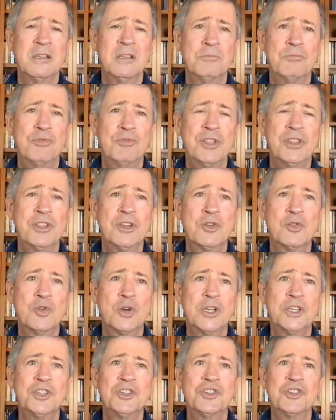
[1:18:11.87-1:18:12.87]
bring the
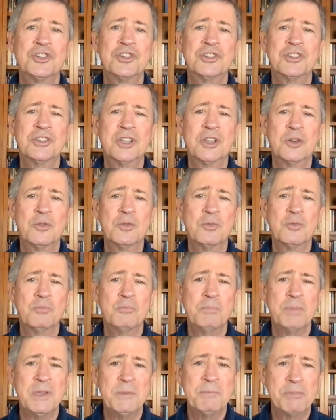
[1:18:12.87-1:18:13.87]
questions that
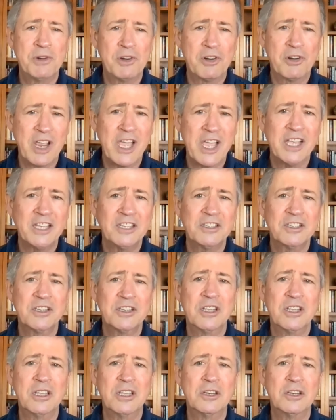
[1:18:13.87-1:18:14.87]
people are
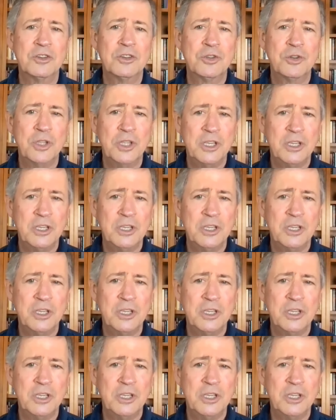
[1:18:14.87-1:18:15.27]
asking to,